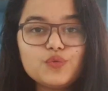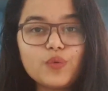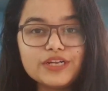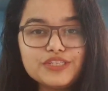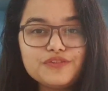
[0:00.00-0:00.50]

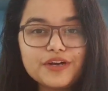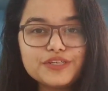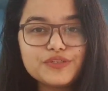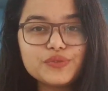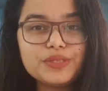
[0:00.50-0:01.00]
So once you've
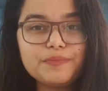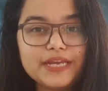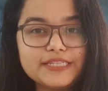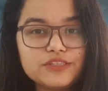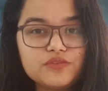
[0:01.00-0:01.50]
understood the
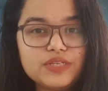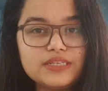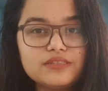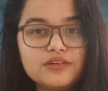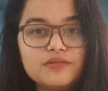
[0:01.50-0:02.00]
basics of
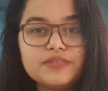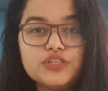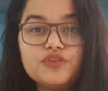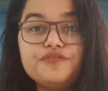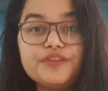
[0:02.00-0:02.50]
these terms
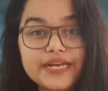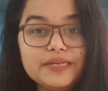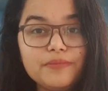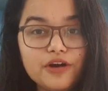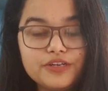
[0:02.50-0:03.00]
and you've
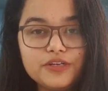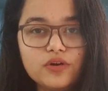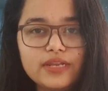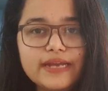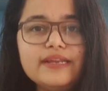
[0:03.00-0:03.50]
read about it
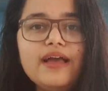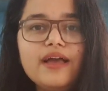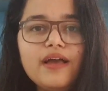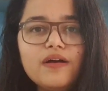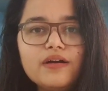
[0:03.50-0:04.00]
online,
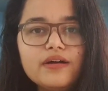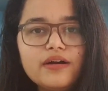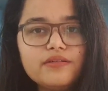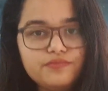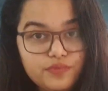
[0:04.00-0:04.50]

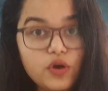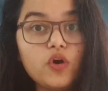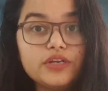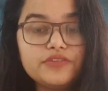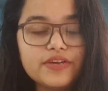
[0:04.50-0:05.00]
on
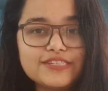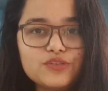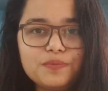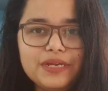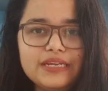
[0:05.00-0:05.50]

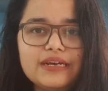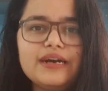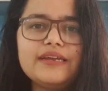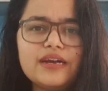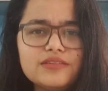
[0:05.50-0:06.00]

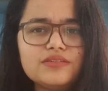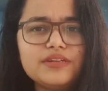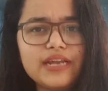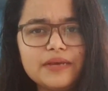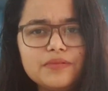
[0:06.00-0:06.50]
Investopedia and other
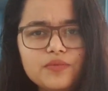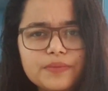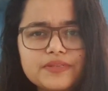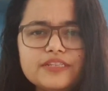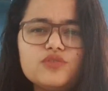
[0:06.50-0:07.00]
reliable
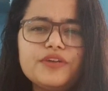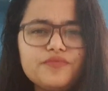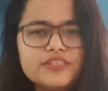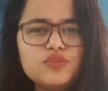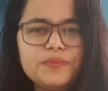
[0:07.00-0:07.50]
websites. So
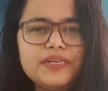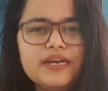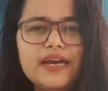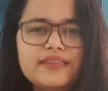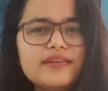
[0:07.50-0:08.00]

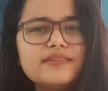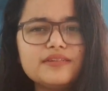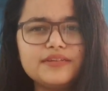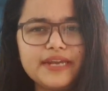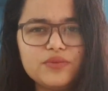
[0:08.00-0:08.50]
Investopedia, I think,
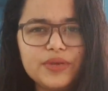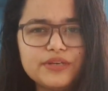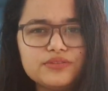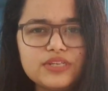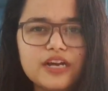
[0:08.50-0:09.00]
is a great
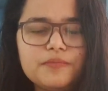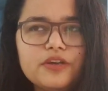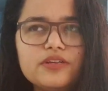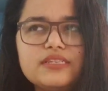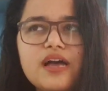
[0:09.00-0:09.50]
way to start,
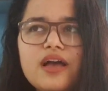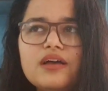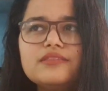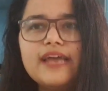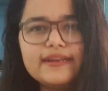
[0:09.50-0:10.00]
because
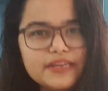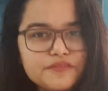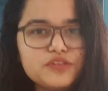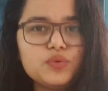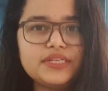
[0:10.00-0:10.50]
that
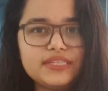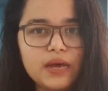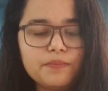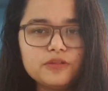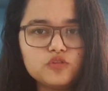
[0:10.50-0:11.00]
gives you
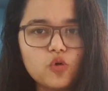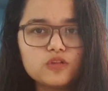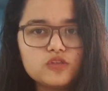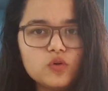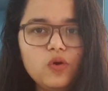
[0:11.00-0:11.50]
examples
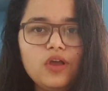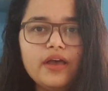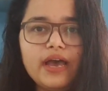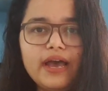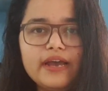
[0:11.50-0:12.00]
also,
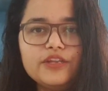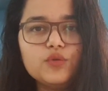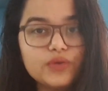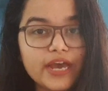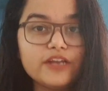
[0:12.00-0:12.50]

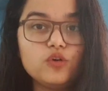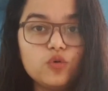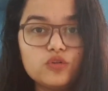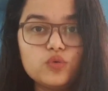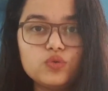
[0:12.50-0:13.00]
and you can
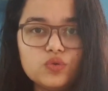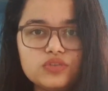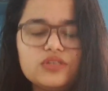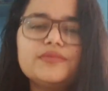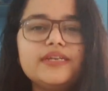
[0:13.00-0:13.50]
go through
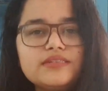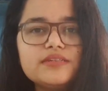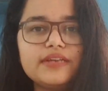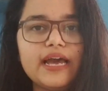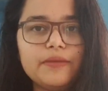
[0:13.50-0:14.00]
those terms, and
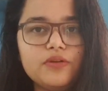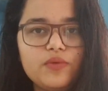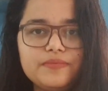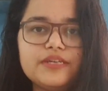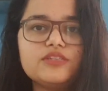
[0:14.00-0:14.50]
it's a reliable
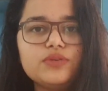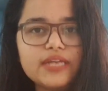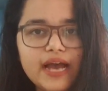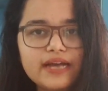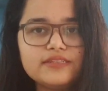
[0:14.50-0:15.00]
website, so
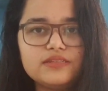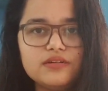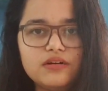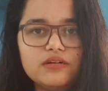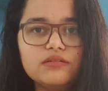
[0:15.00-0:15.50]
it has